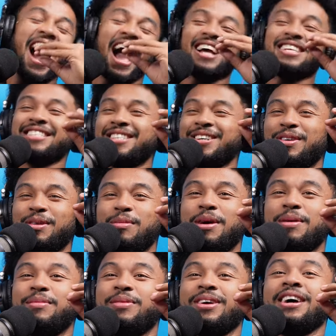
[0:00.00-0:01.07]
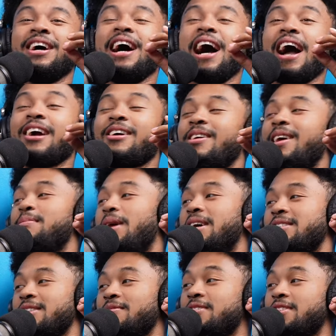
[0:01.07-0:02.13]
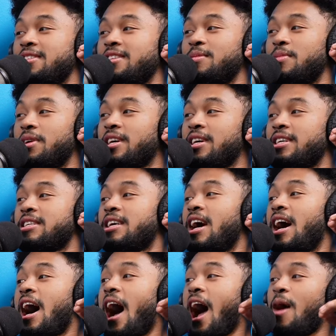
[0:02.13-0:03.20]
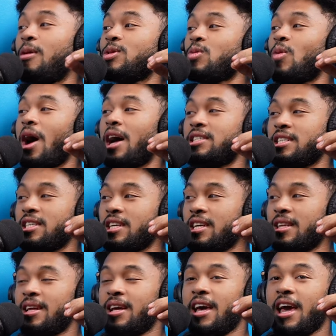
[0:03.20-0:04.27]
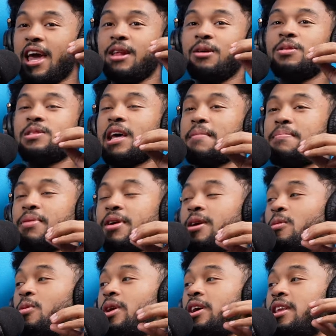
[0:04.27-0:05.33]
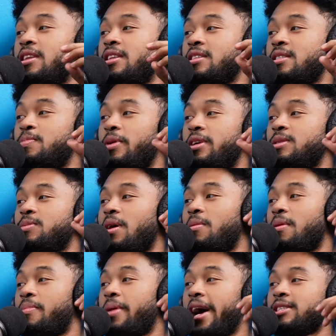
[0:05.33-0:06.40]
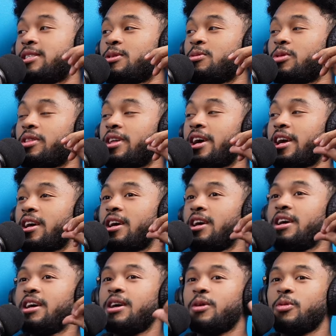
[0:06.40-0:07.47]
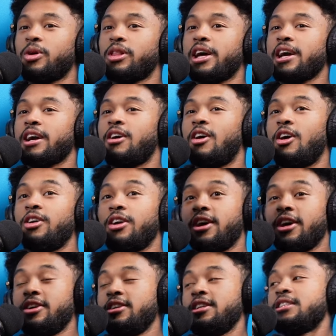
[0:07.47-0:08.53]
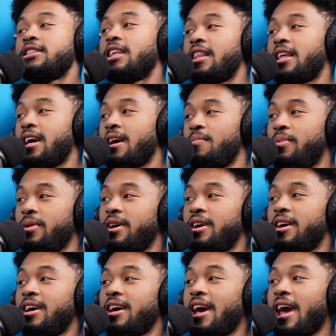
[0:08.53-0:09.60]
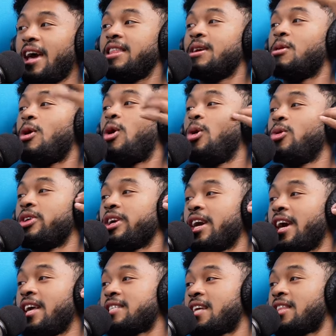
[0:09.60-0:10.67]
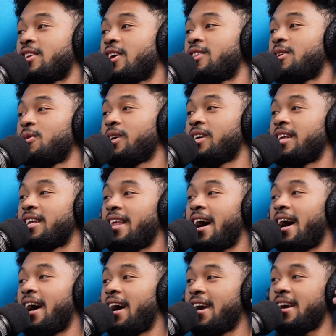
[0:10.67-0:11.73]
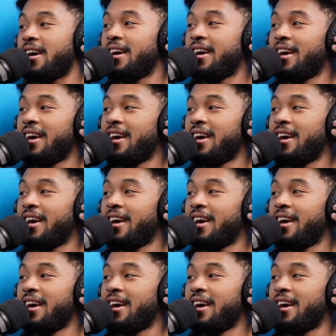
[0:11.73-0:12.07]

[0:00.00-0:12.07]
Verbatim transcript: I still remember I cried myself to sleep because I was watching it and it was that part when SpongeBob and Patrick were like were like on, underneath the lamp and they were holding hands. I thought they were gonna die.